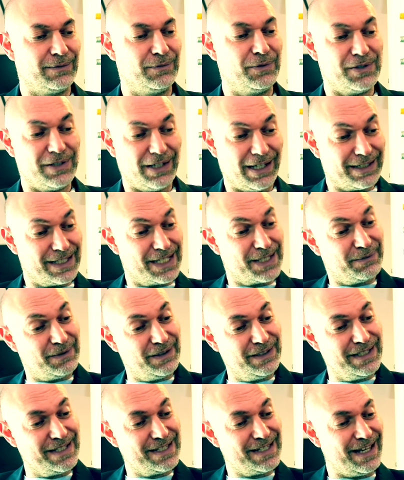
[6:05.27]
Would you like this
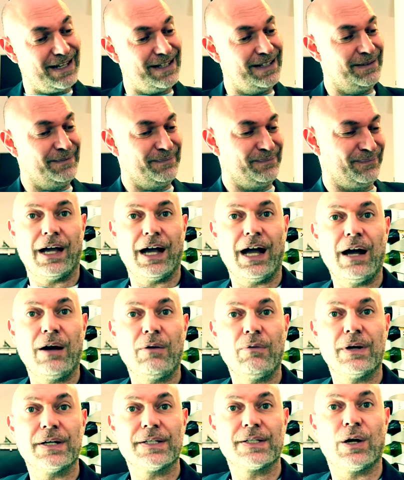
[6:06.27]
one instead? I
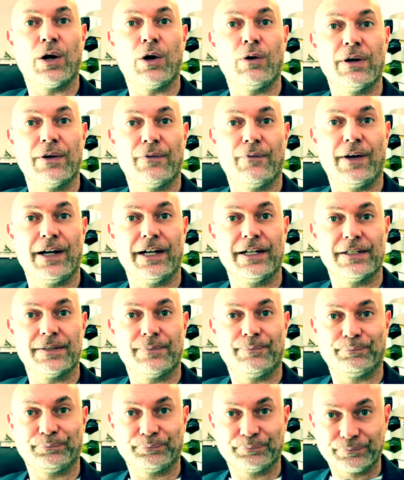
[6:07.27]
was horrified.
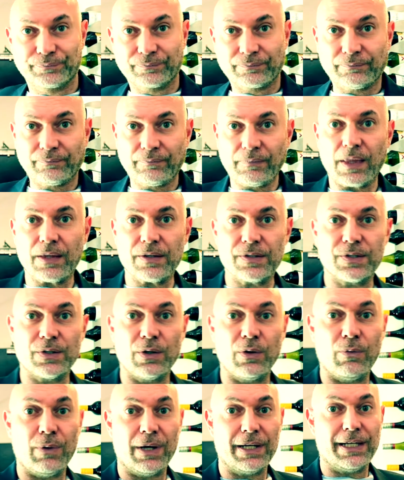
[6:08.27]

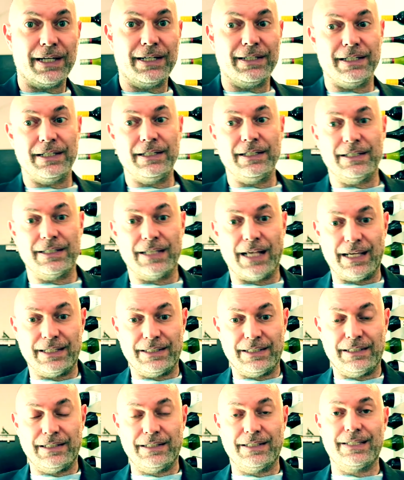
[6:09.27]
So what I did is I
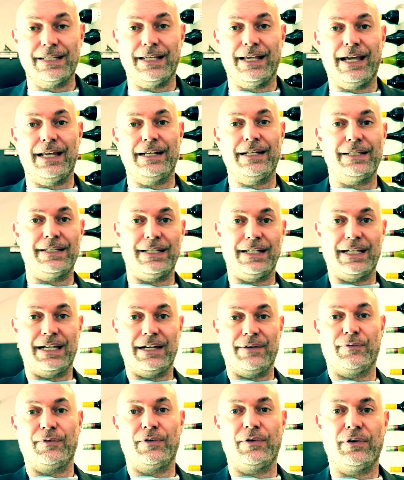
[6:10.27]
didn't say anything,
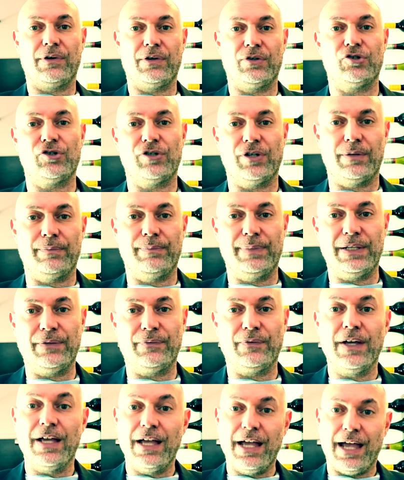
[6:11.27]
give her a
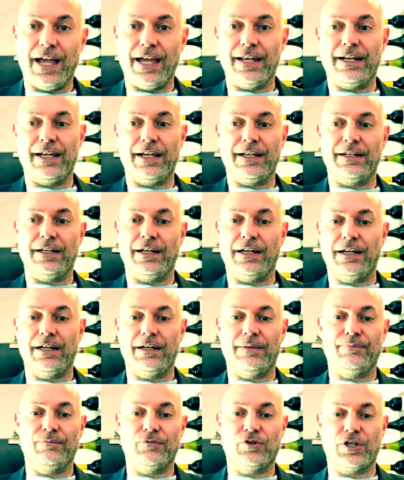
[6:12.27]
beef, and then
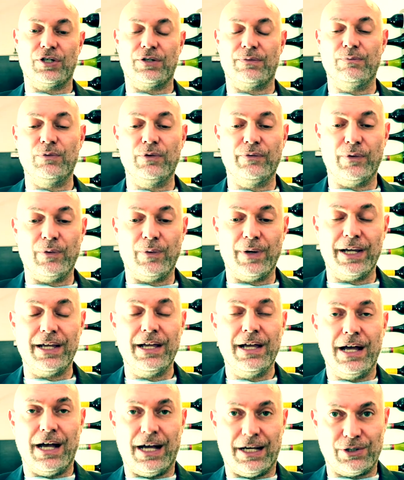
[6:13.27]
just move away.
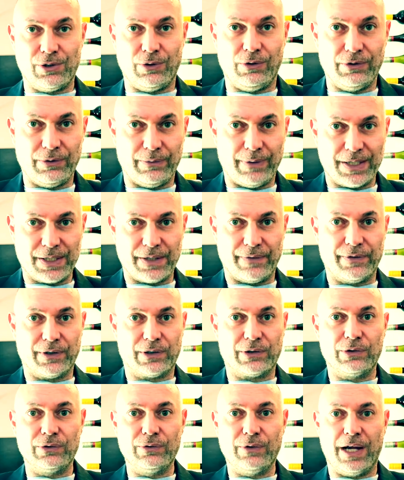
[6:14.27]
I told the rest of the
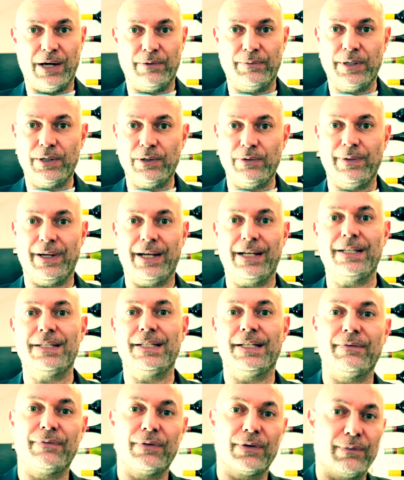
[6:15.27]
crew and we didn't do
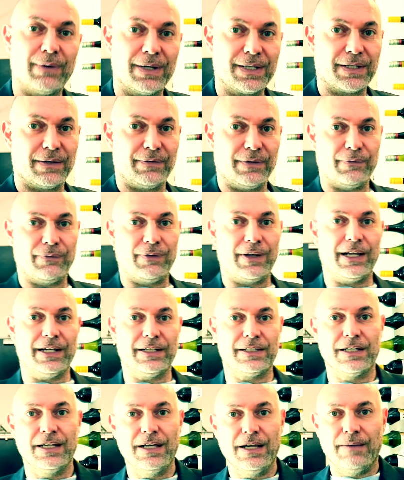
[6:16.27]
anything for the rest of the
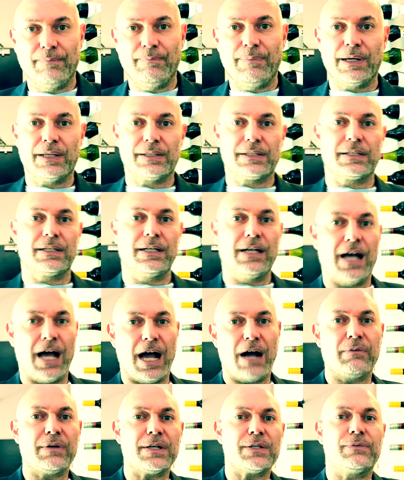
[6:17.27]
flight. But
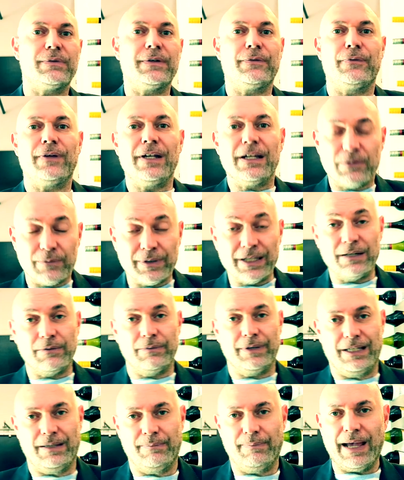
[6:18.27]
I was feeling really,
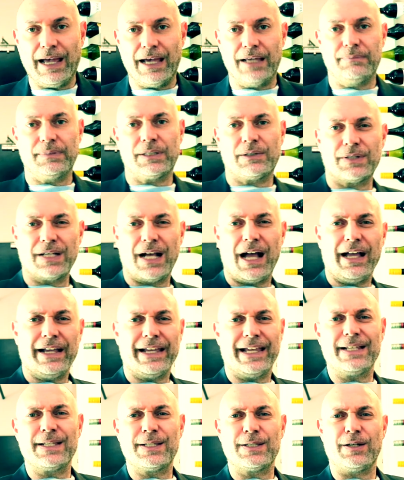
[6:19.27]
really bad, because how
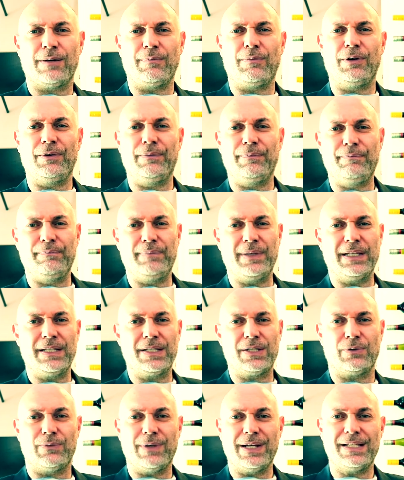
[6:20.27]
can someone be
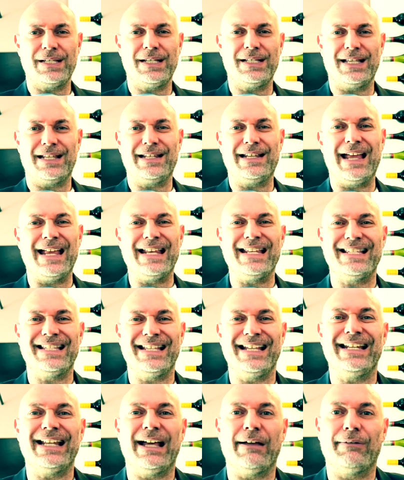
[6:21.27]
so racist and
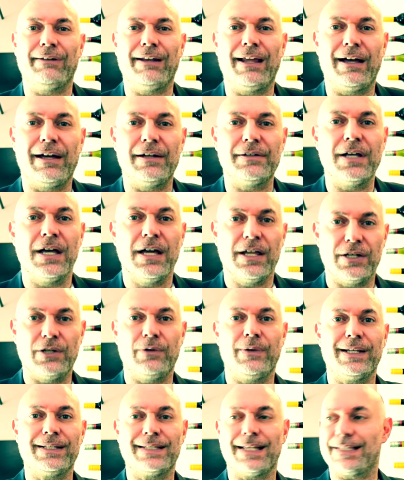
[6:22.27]
say that out loud,
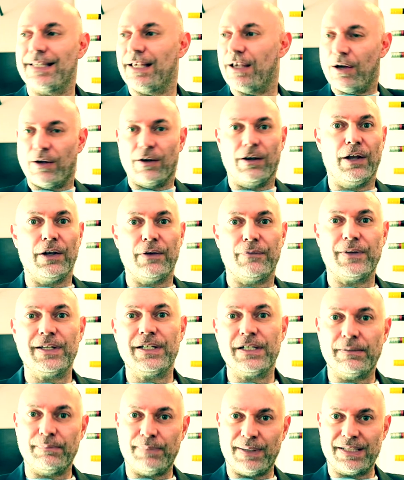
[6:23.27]
knowing that a lot of
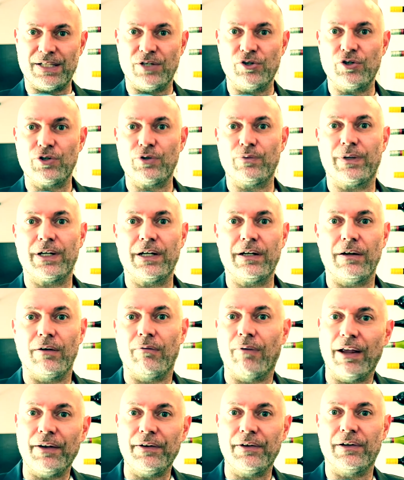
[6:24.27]
Indian passengers were
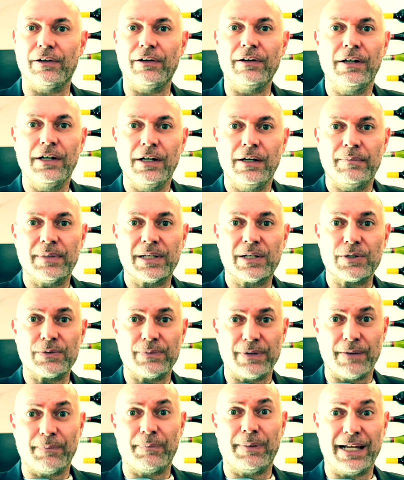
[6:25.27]
around her, because
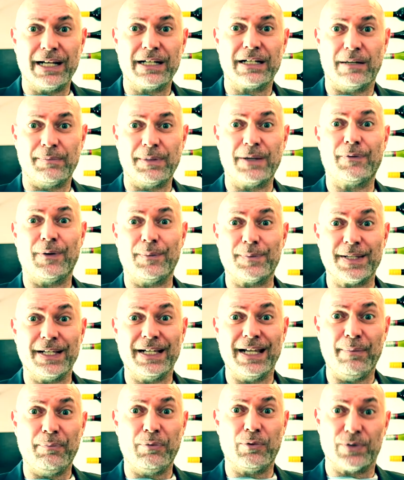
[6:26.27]
we had a plane coming from
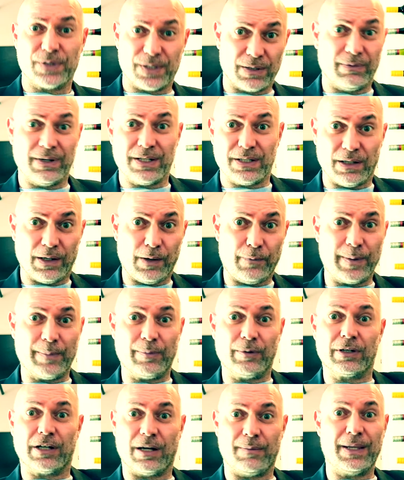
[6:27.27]
Singapore. So there was a lot of
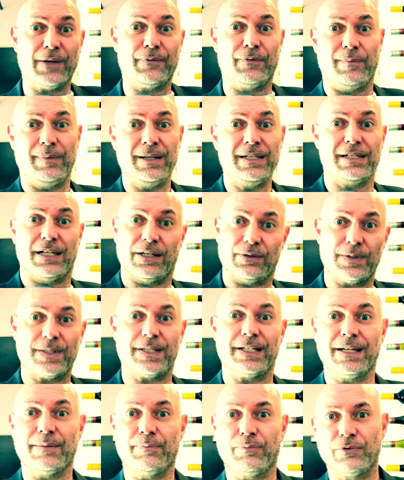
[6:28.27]
people coming from India to
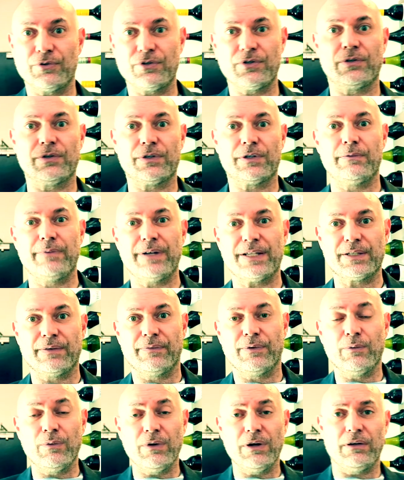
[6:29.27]
Singapore to go to the rest of
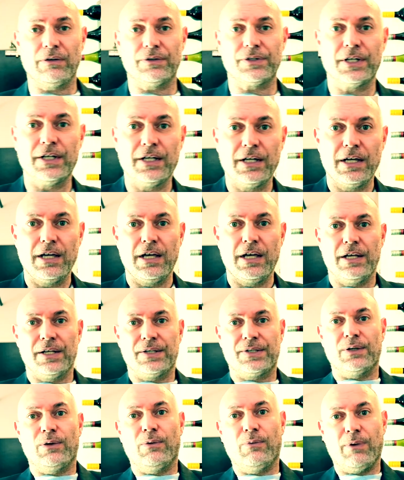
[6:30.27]
the world.
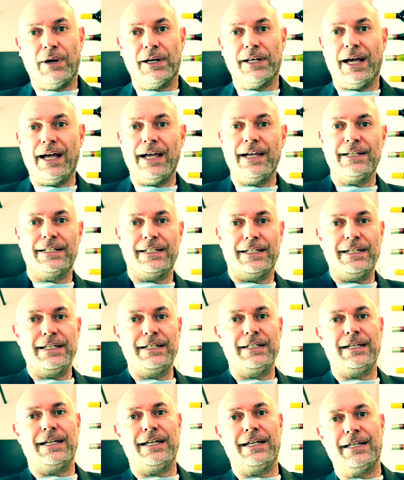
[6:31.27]
So what I
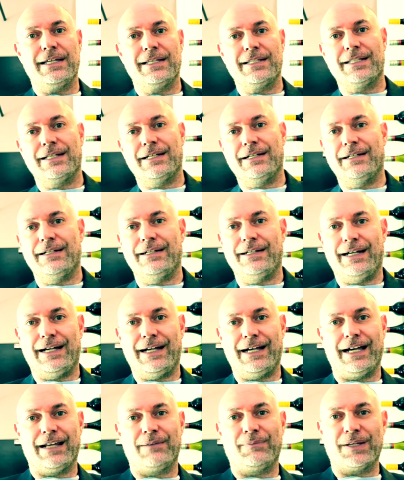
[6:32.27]
did is I
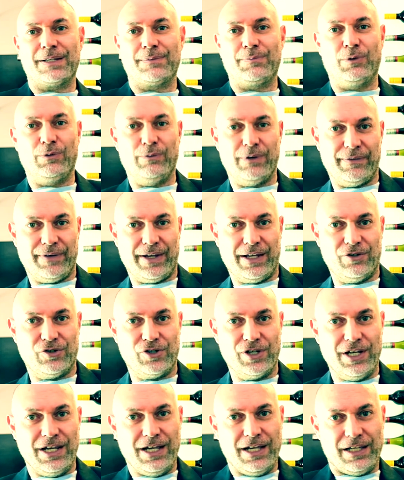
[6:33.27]
had my small
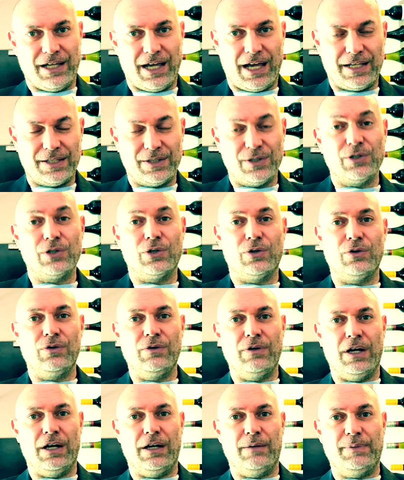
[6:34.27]
revenge. As you
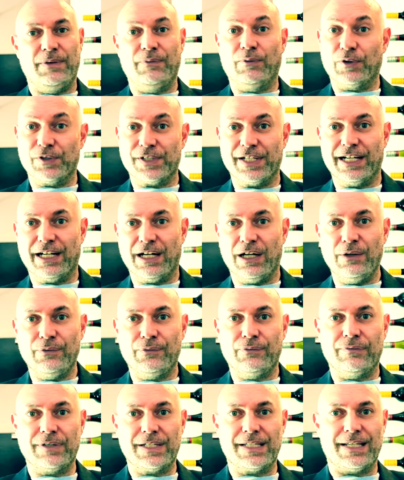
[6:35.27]
know, before
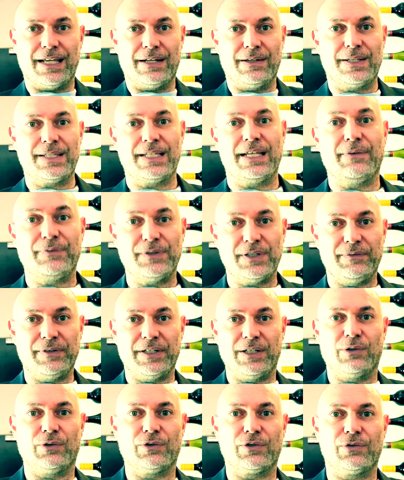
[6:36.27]
takeoff, we send a safety
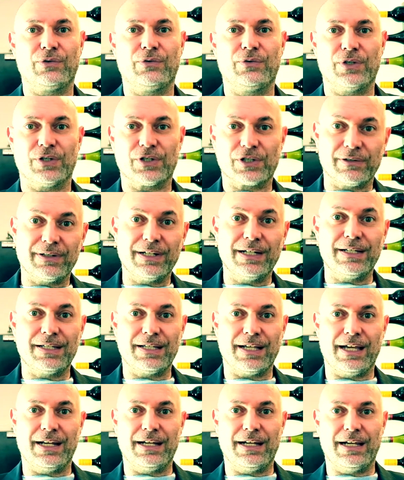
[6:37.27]
video to the screens
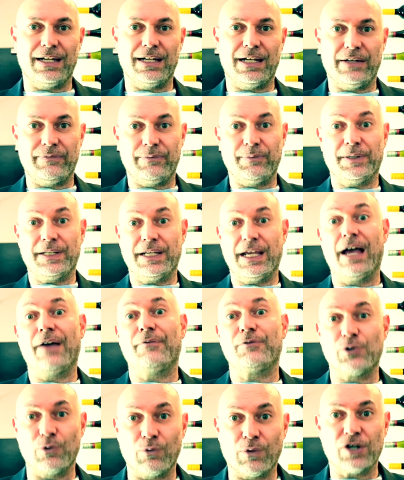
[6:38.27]
and then everybody
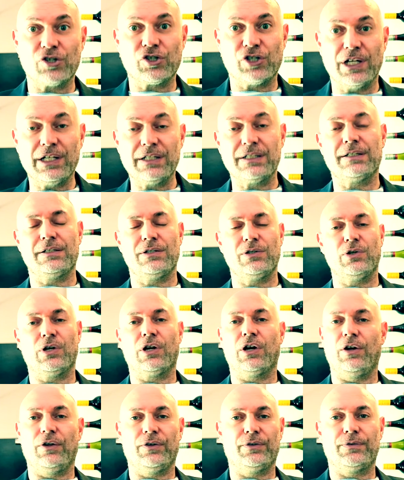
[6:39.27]
have to watch it. You
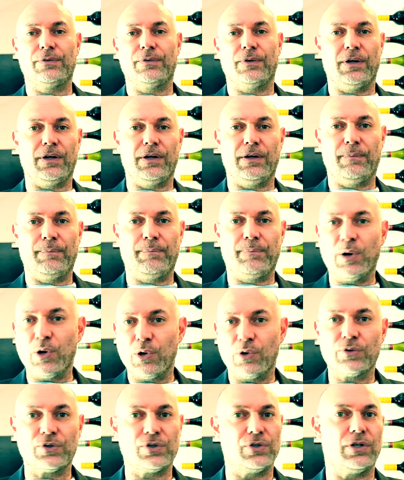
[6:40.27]
can't
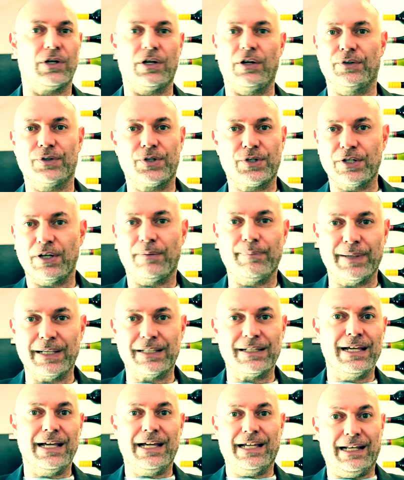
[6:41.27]
pause, you can't stop
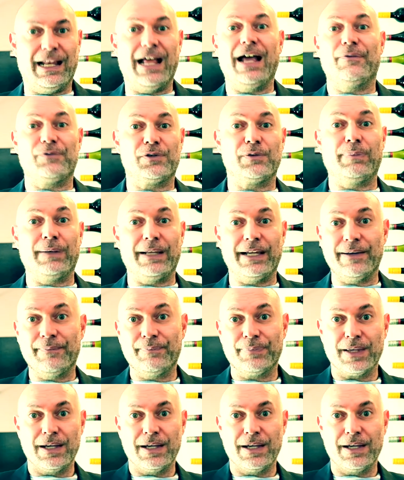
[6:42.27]
it, it'll have to play.